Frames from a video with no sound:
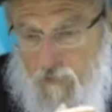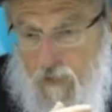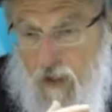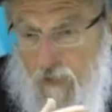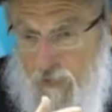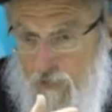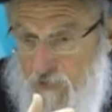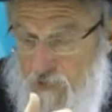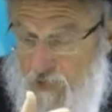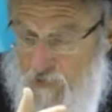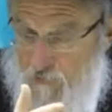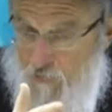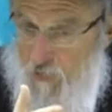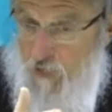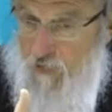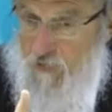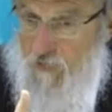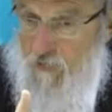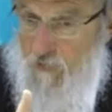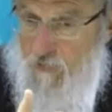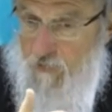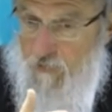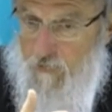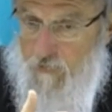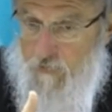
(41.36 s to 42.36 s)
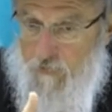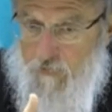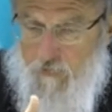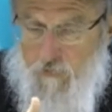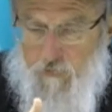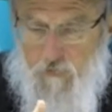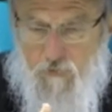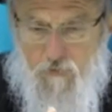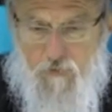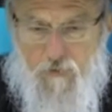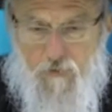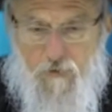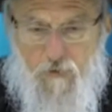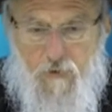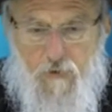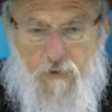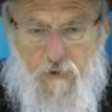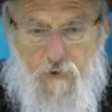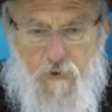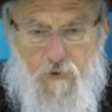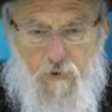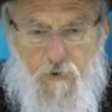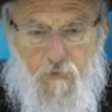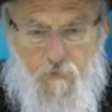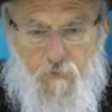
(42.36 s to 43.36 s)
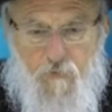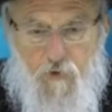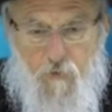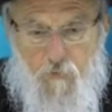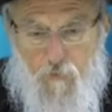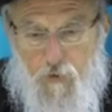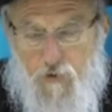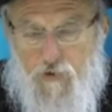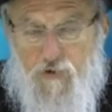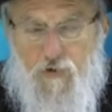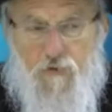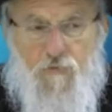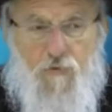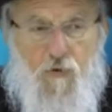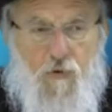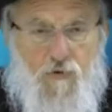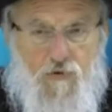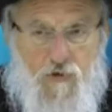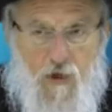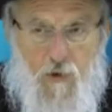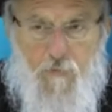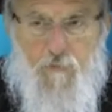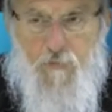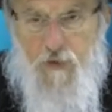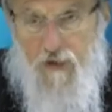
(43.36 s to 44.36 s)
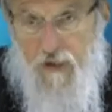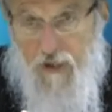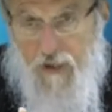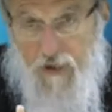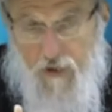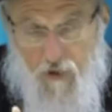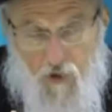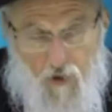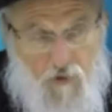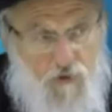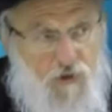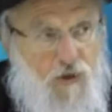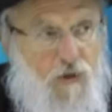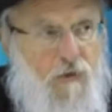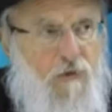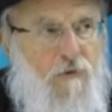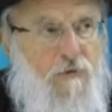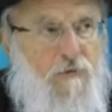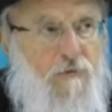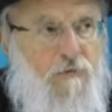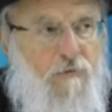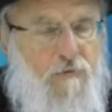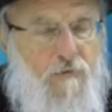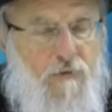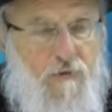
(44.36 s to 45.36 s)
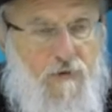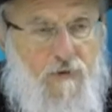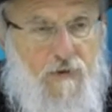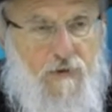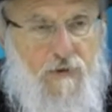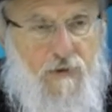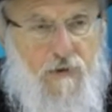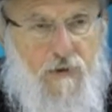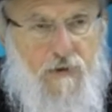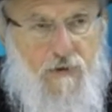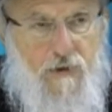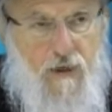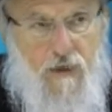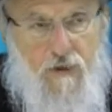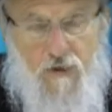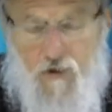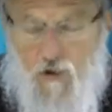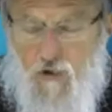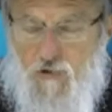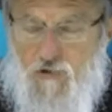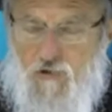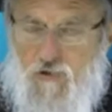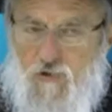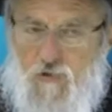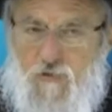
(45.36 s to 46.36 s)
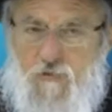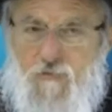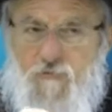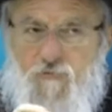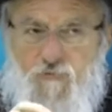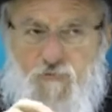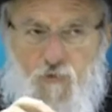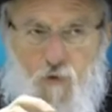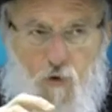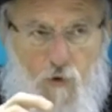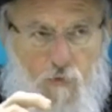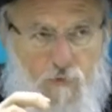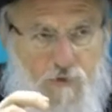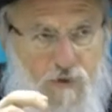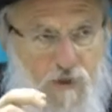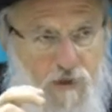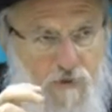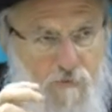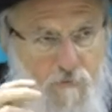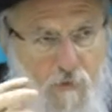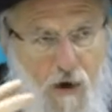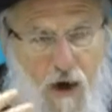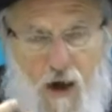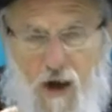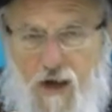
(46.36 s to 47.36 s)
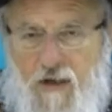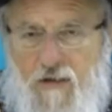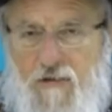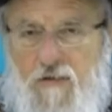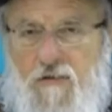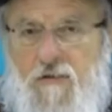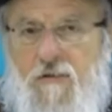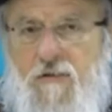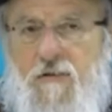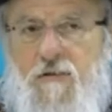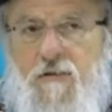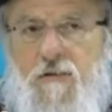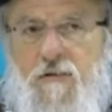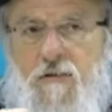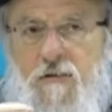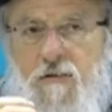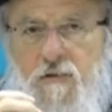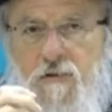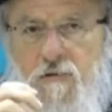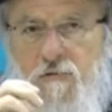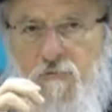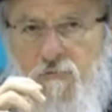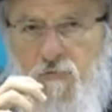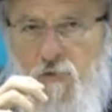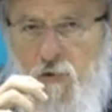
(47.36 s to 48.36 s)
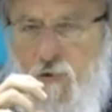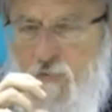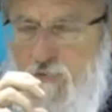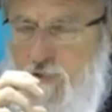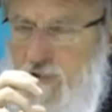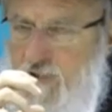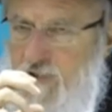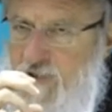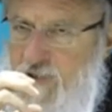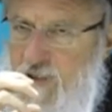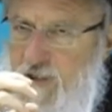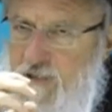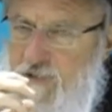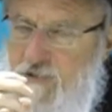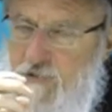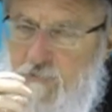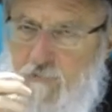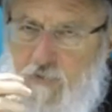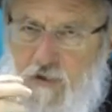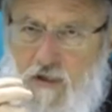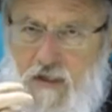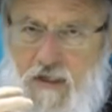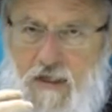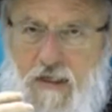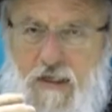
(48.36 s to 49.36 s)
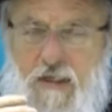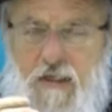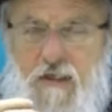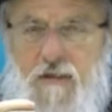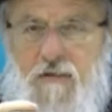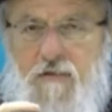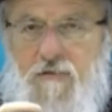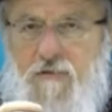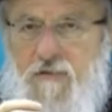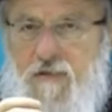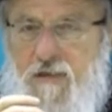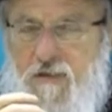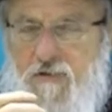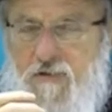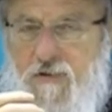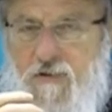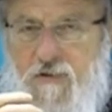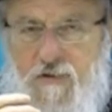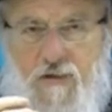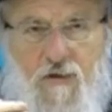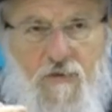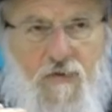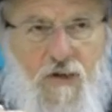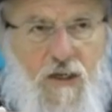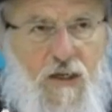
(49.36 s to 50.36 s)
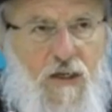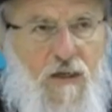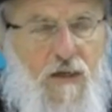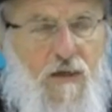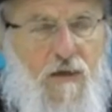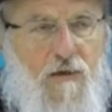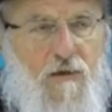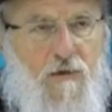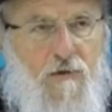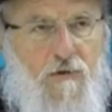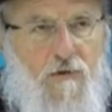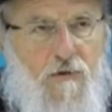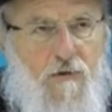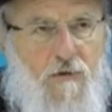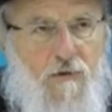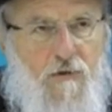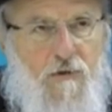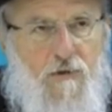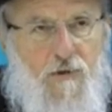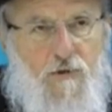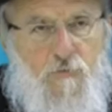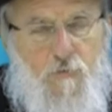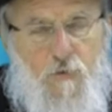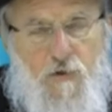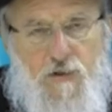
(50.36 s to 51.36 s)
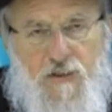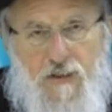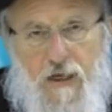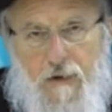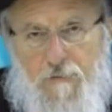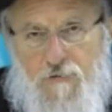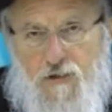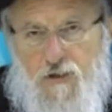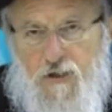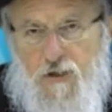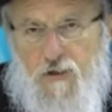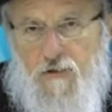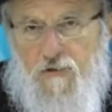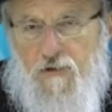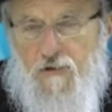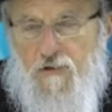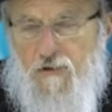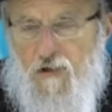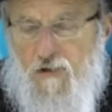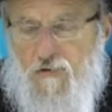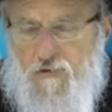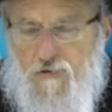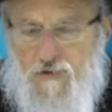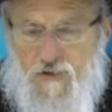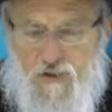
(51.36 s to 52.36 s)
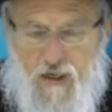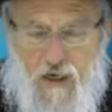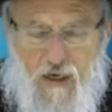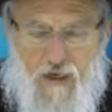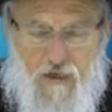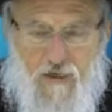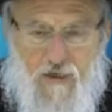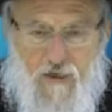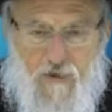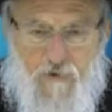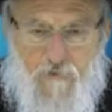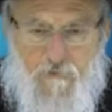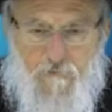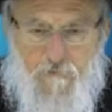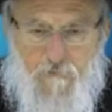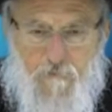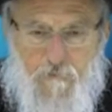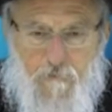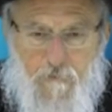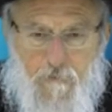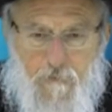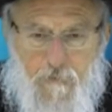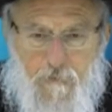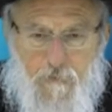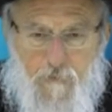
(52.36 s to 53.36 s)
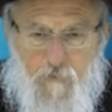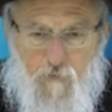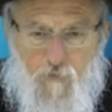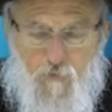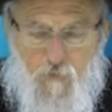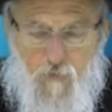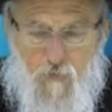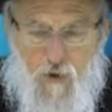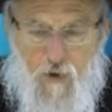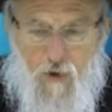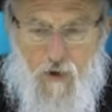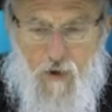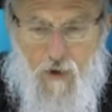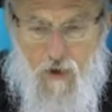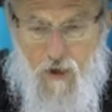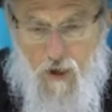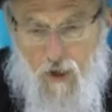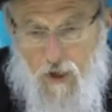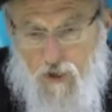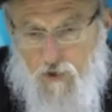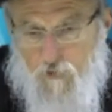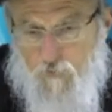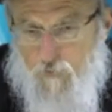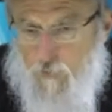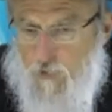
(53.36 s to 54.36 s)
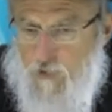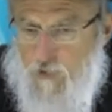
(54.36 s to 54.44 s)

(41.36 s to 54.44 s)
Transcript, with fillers: And they're different. A person grows up in a culture. That culture forms his mind, Forms is sensibility, sensitivity, perceptions is understanding. Each